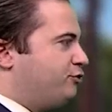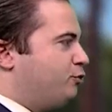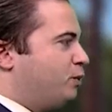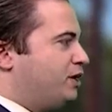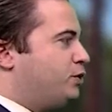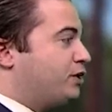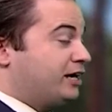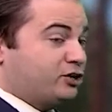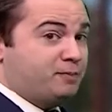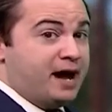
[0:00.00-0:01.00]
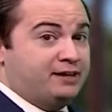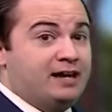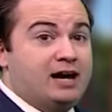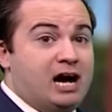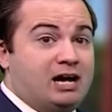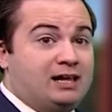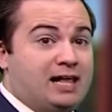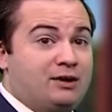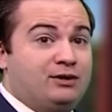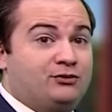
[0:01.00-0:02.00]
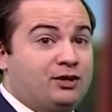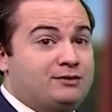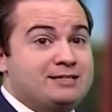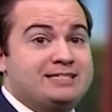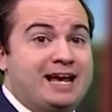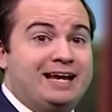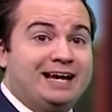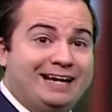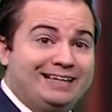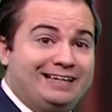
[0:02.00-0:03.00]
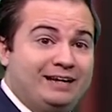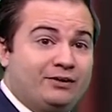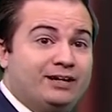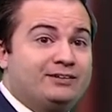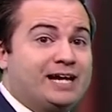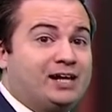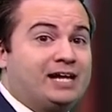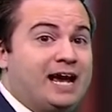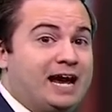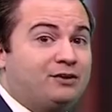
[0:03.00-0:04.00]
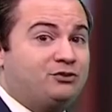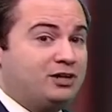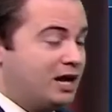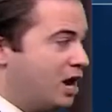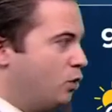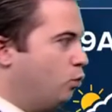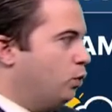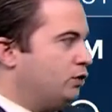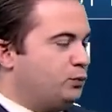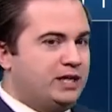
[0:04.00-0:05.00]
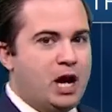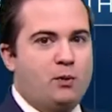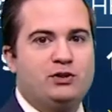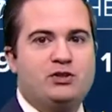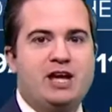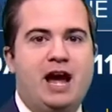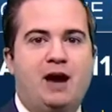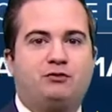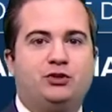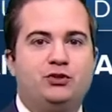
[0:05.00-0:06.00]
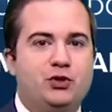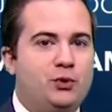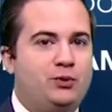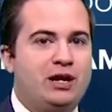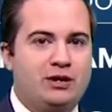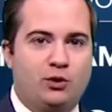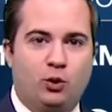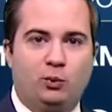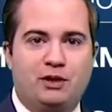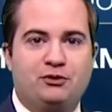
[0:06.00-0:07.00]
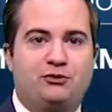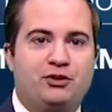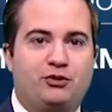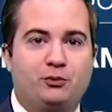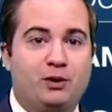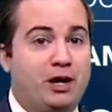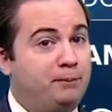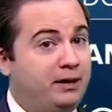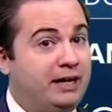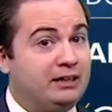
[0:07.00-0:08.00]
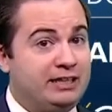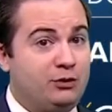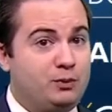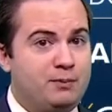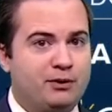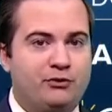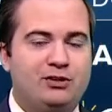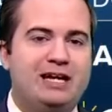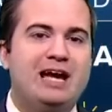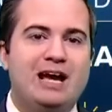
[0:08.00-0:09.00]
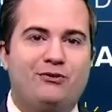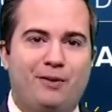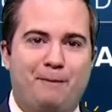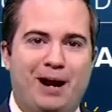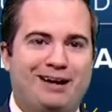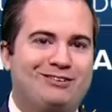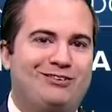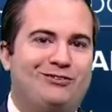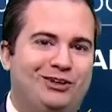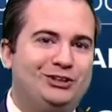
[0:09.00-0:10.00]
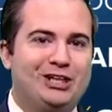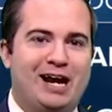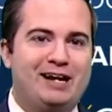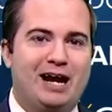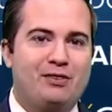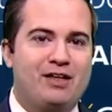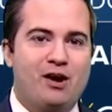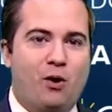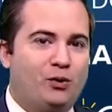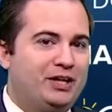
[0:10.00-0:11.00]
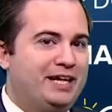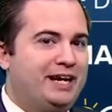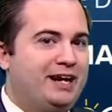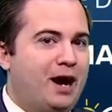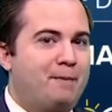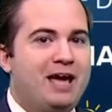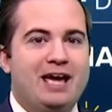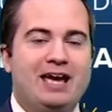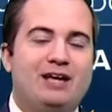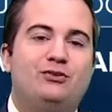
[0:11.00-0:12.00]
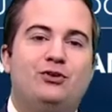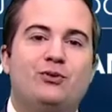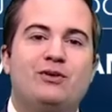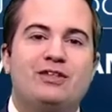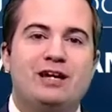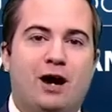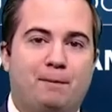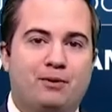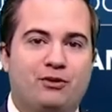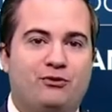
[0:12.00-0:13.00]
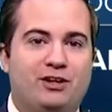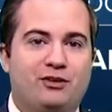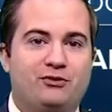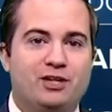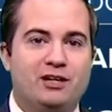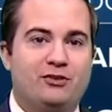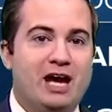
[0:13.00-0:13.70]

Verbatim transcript: is what you can expect a cloudy start to the day here in Tallahassee. Once we go into the afternoon, cool weather sticks around, but at least we will see some pockets of sunshine out there, only getting up into the upper 60s.